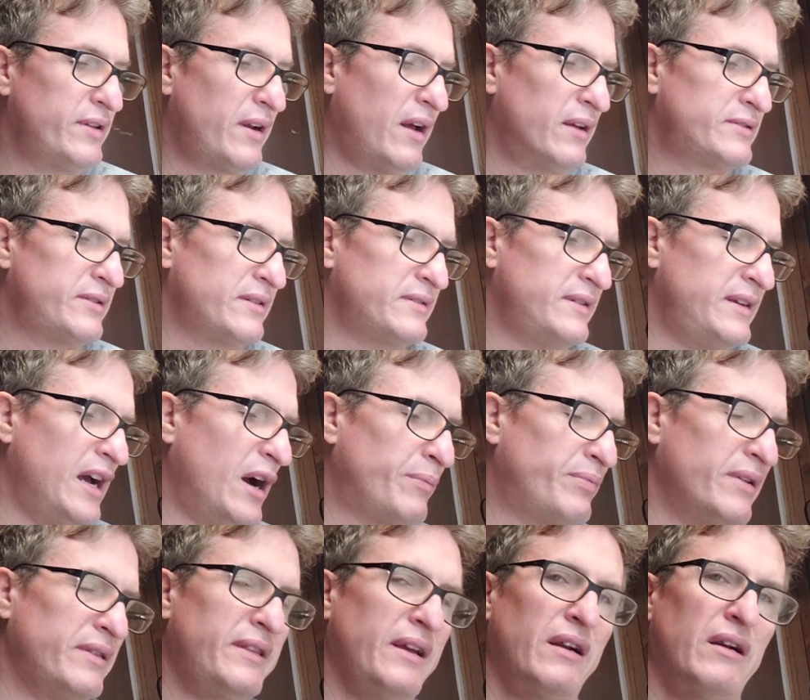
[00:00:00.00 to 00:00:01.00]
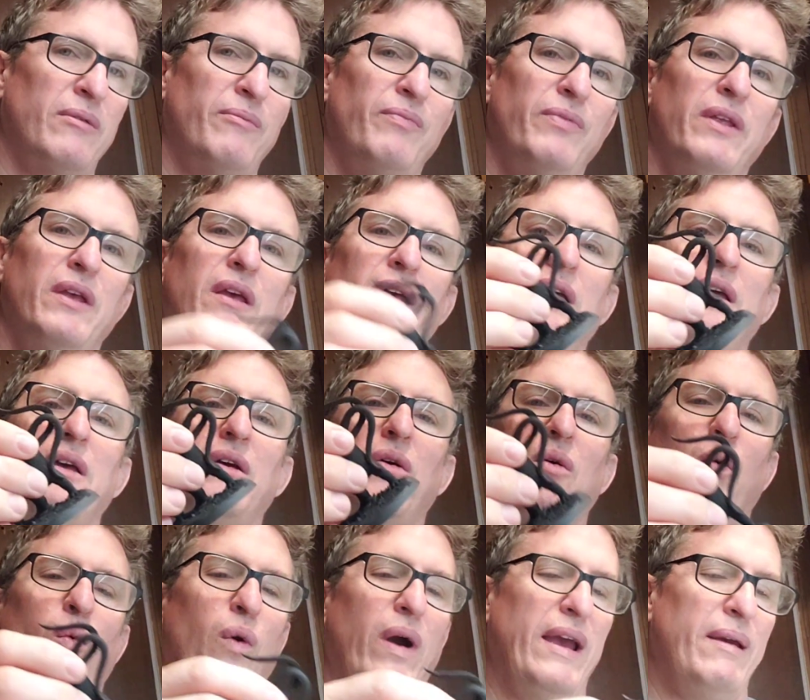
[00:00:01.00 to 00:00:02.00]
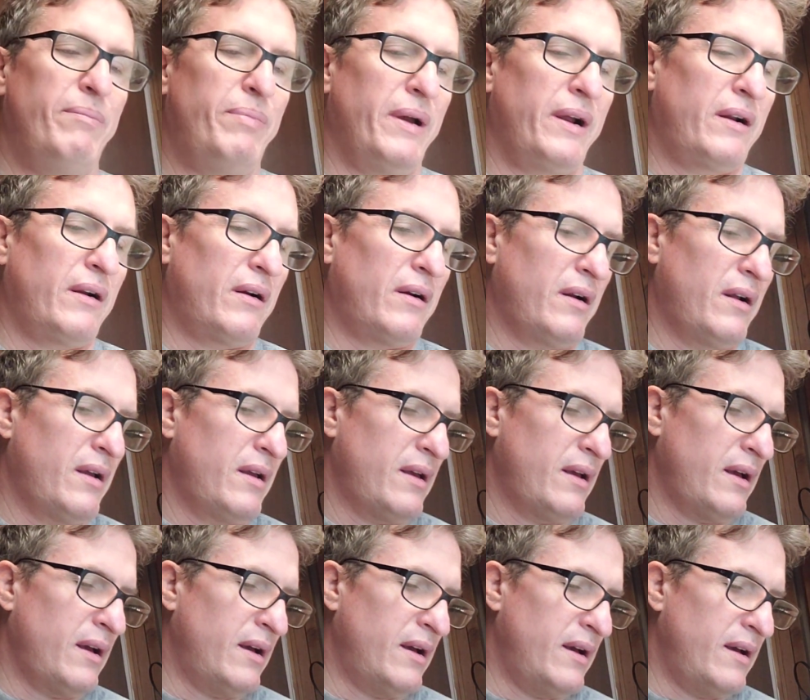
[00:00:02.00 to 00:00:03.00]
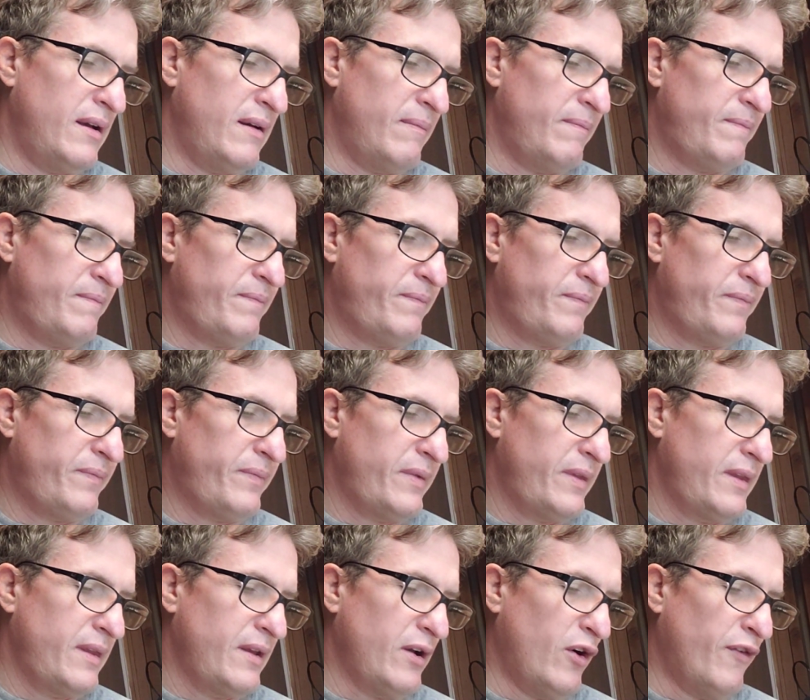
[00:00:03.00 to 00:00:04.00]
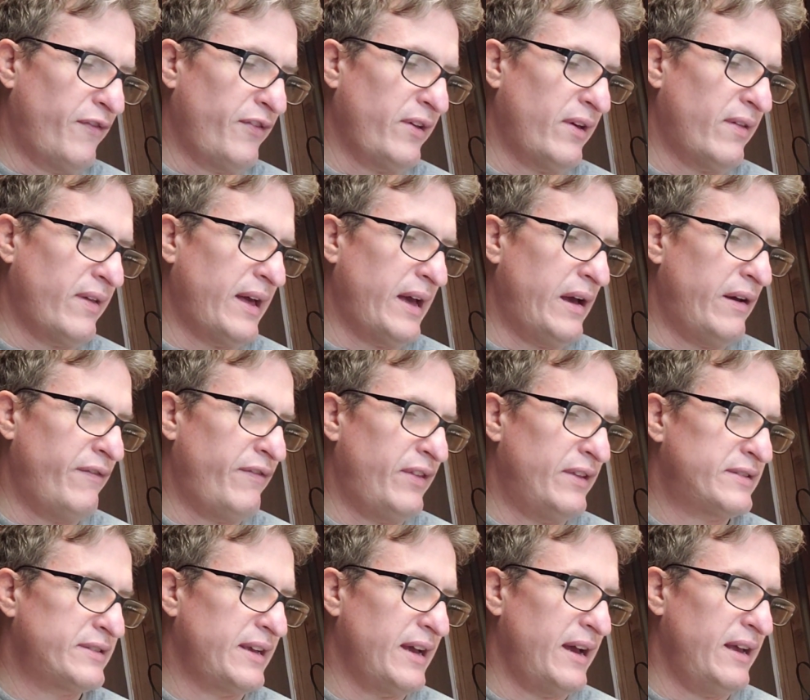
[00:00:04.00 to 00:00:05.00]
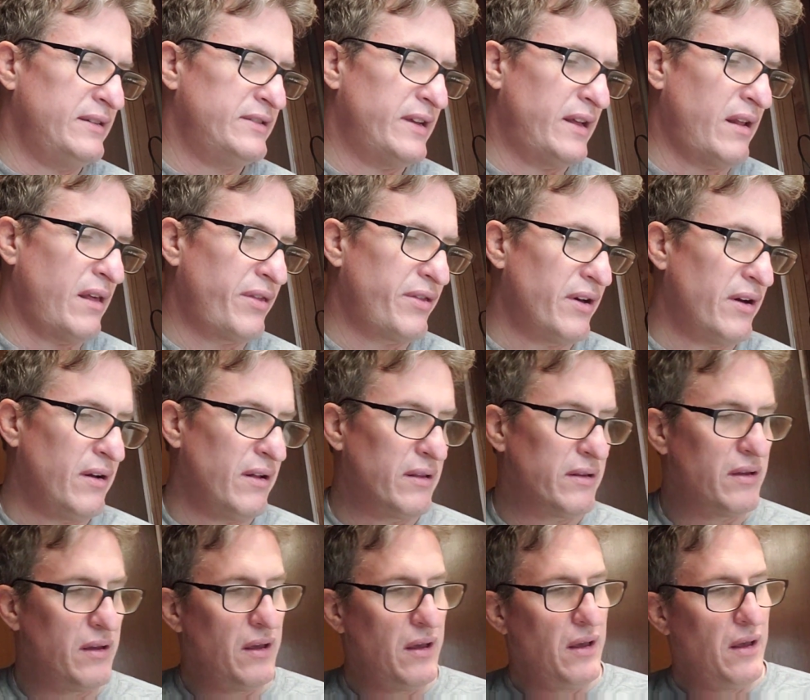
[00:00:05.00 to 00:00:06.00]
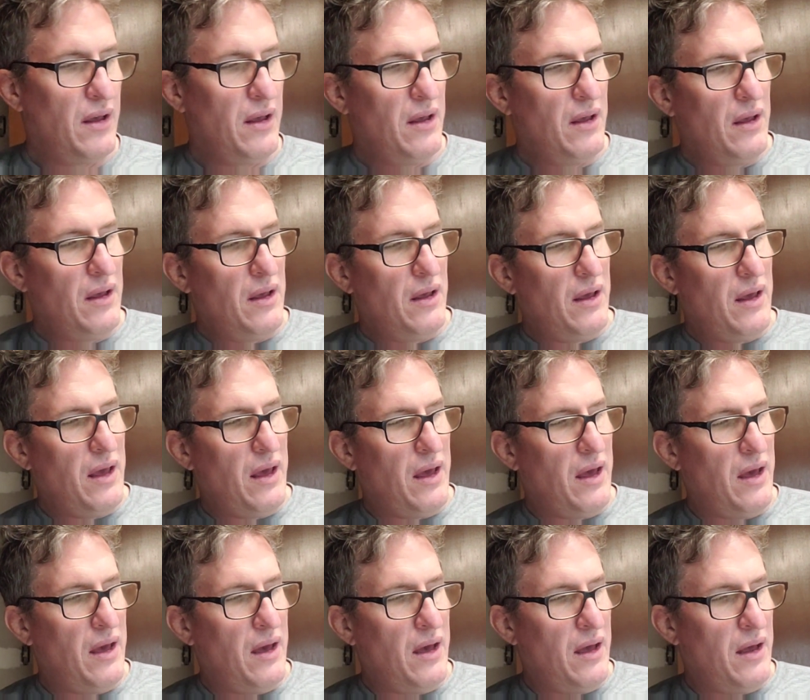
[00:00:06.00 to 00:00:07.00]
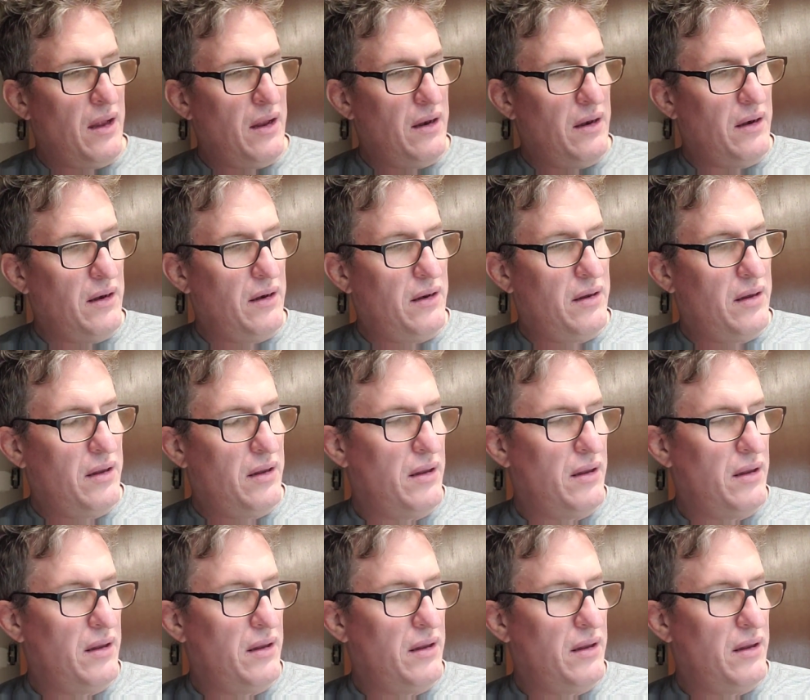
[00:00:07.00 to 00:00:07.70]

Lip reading: it also doesn't help that they're way bigger. Hopefully, I'll have this guy zenithal and